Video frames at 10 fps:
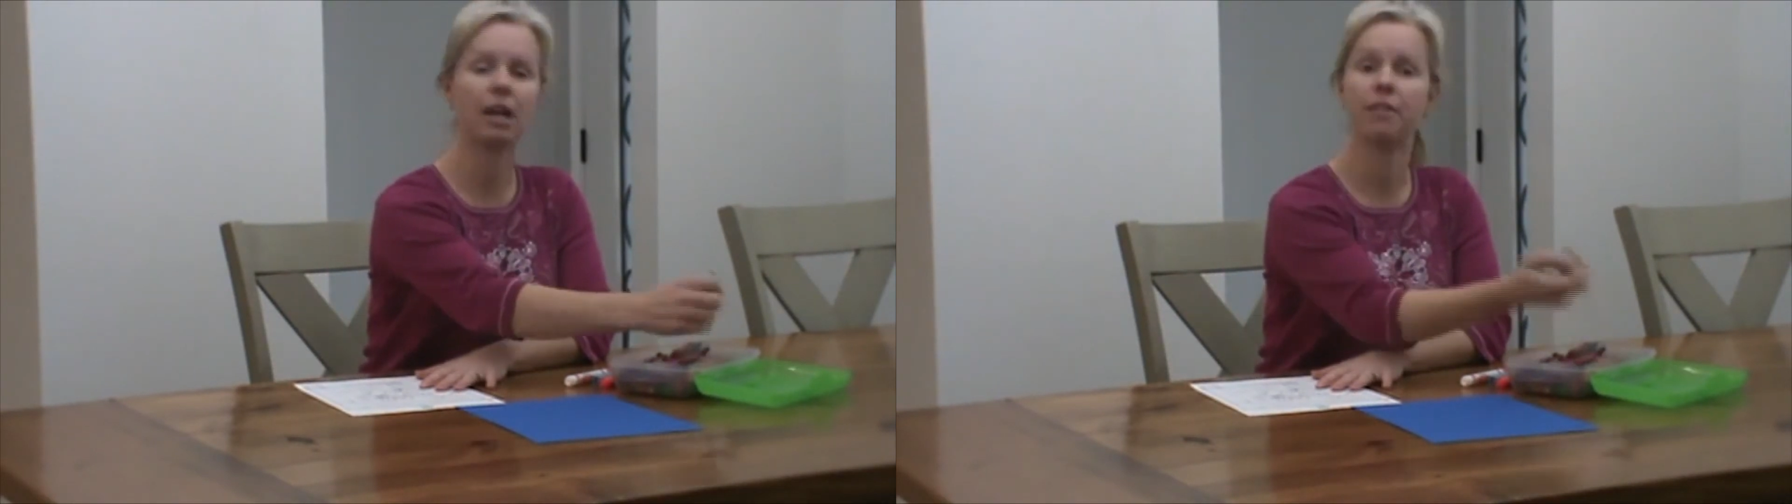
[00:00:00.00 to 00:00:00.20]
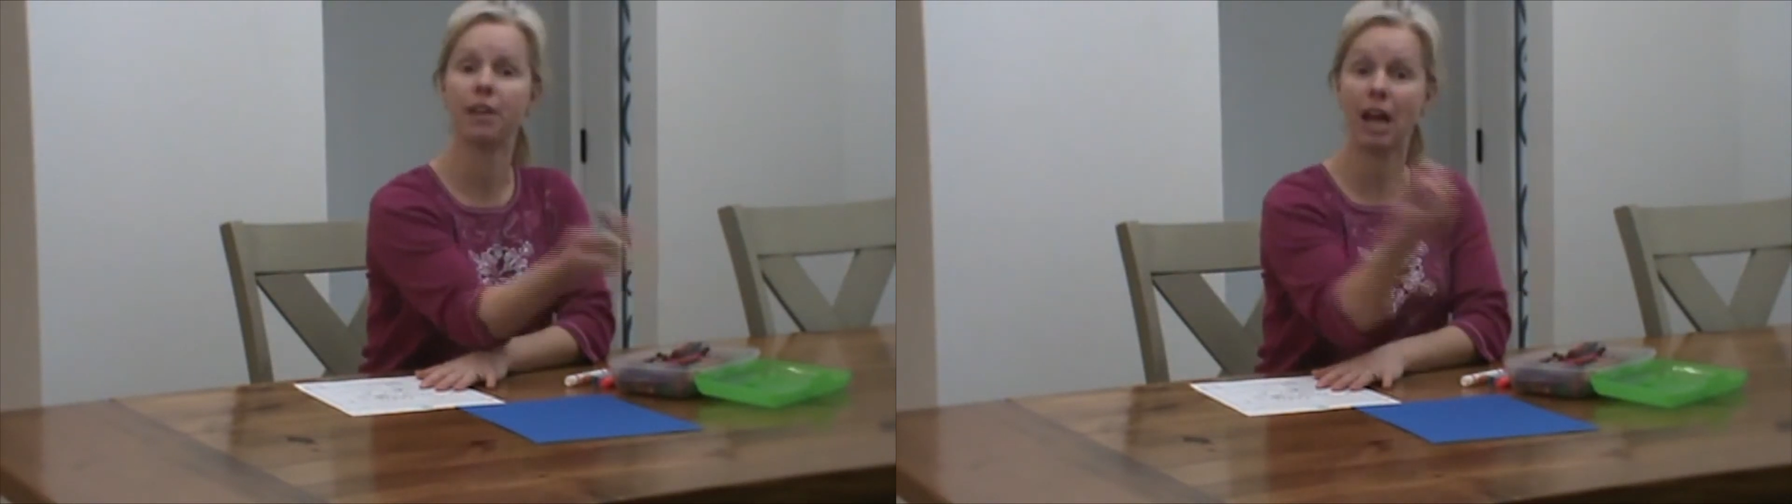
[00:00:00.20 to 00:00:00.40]

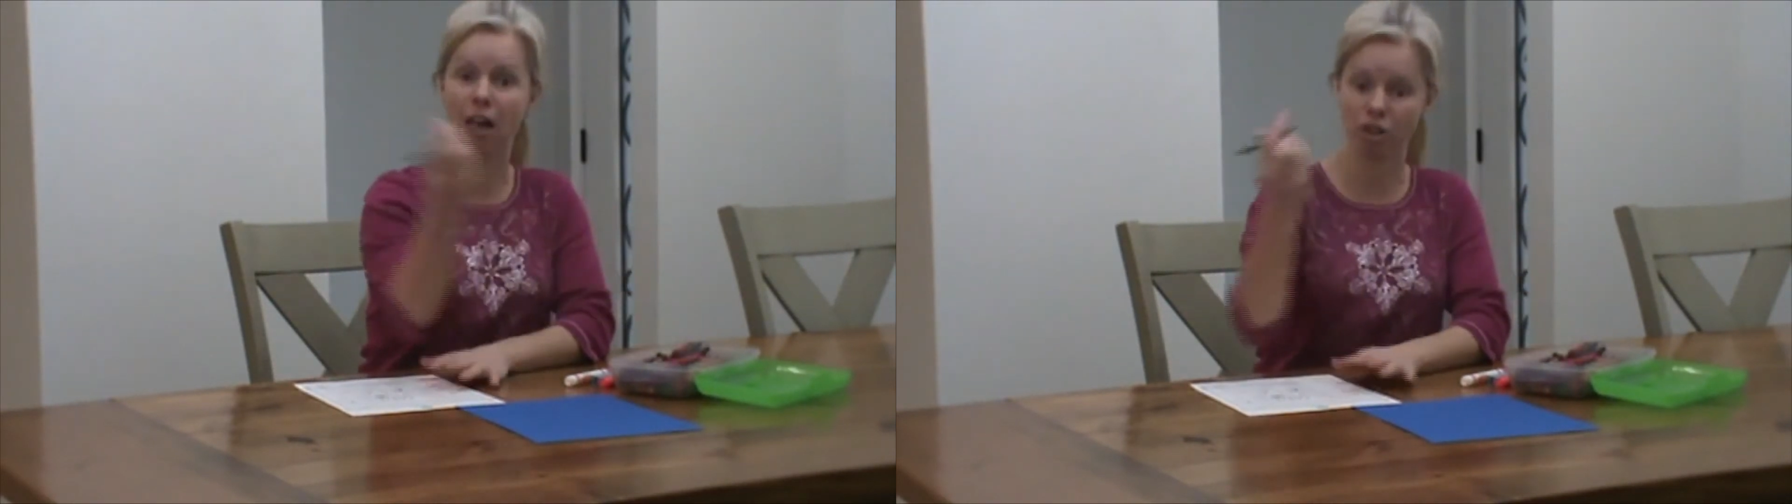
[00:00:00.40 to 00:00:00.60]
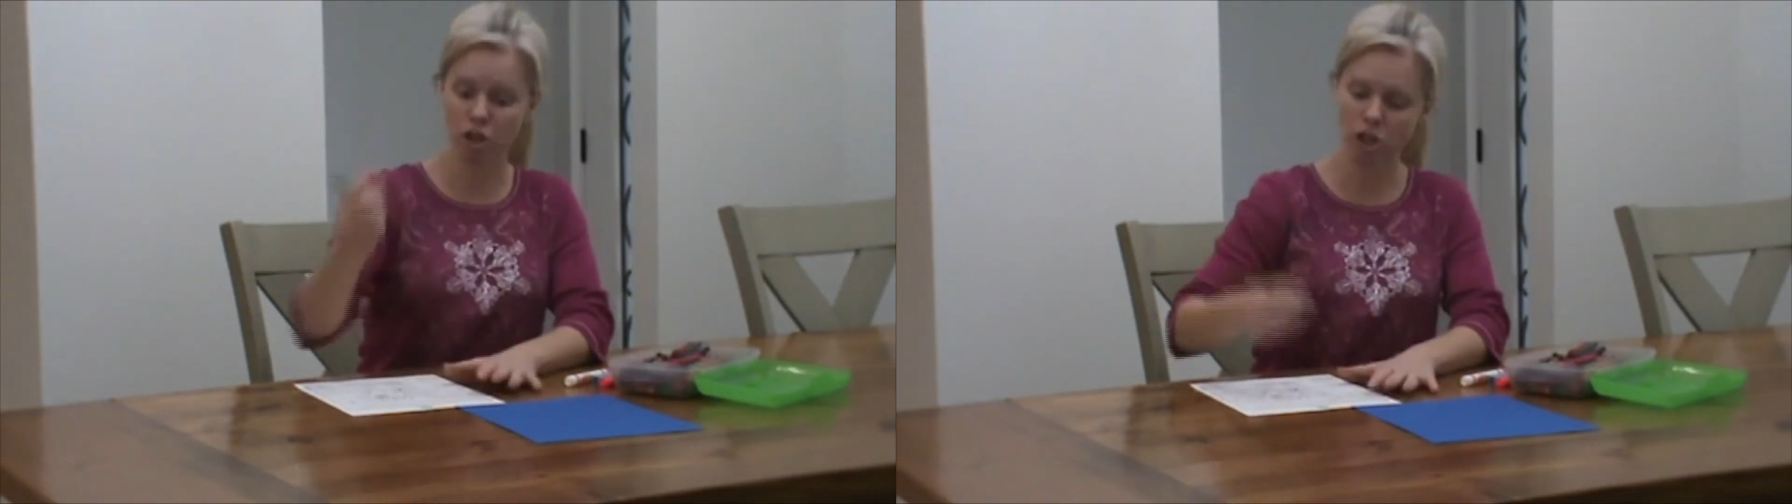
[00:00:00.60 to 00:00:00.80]
the
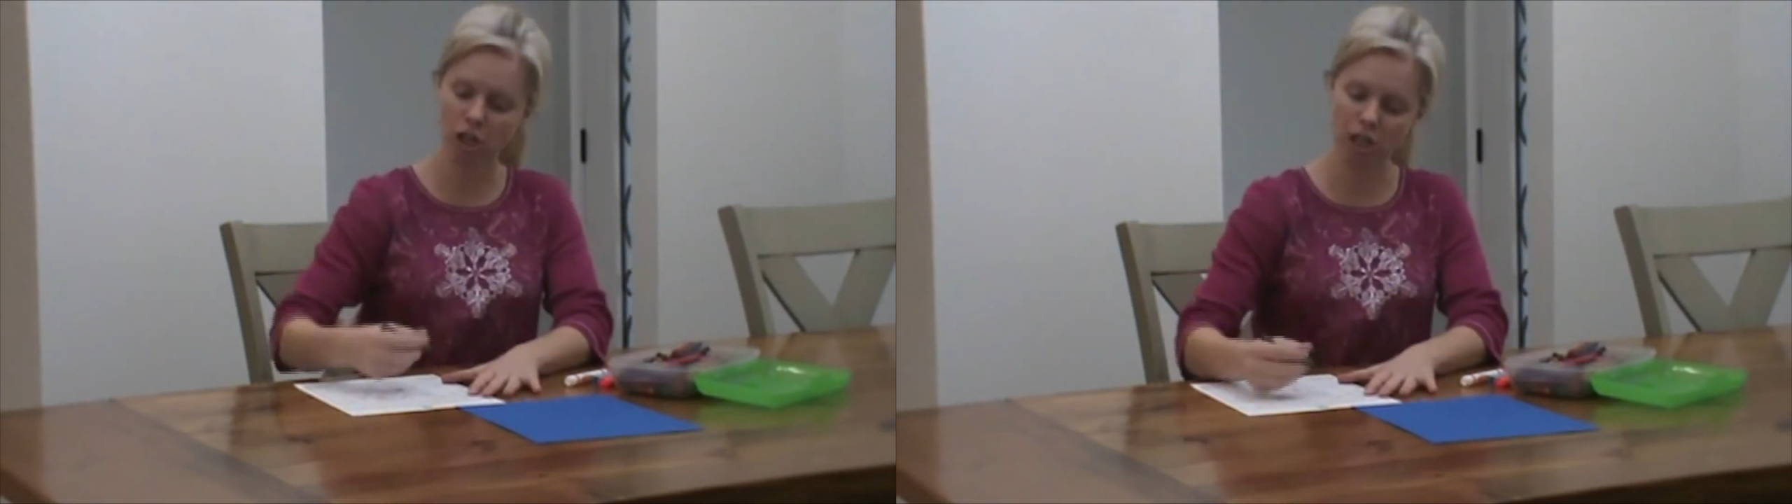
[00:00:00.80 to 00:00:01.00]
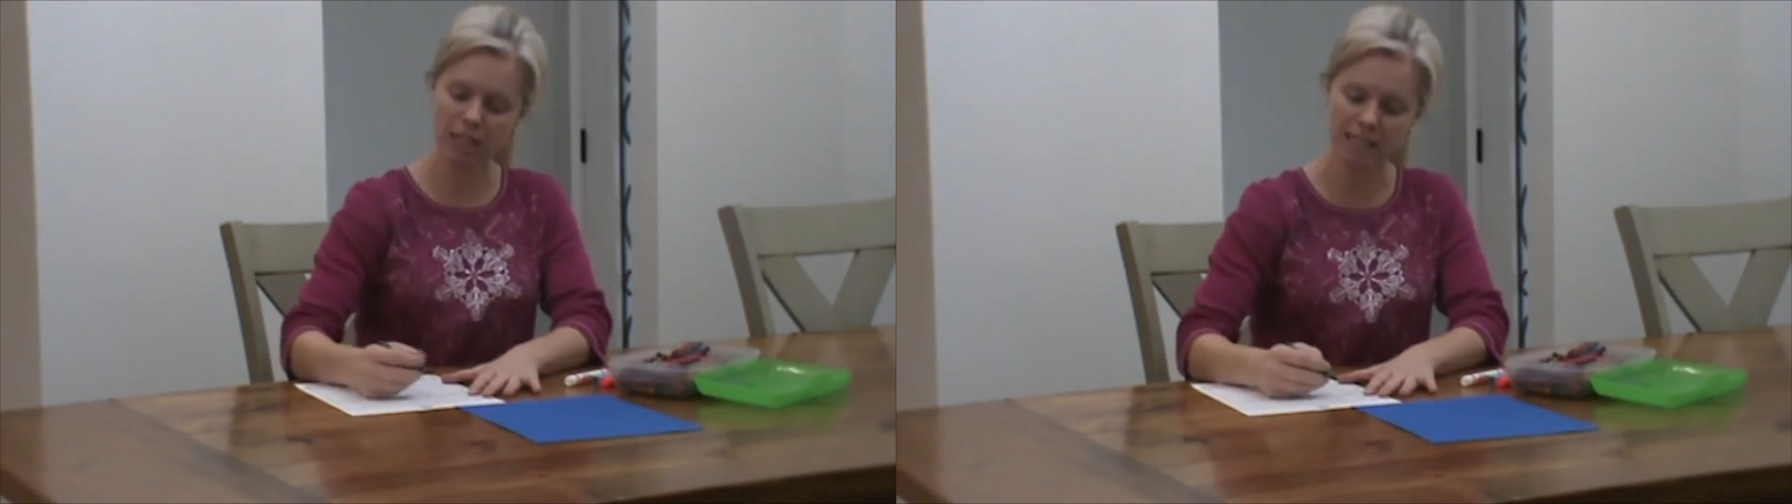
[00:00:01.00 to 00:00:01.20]
colors and
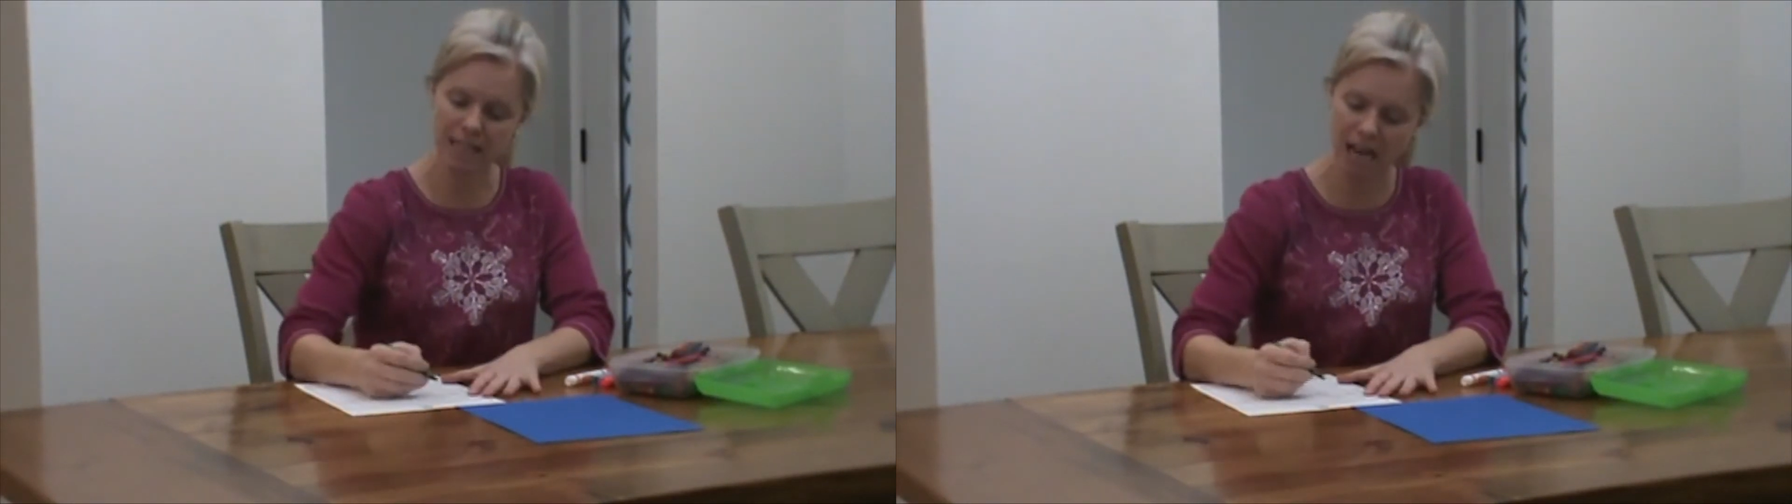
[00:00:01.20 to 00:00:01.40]
you need to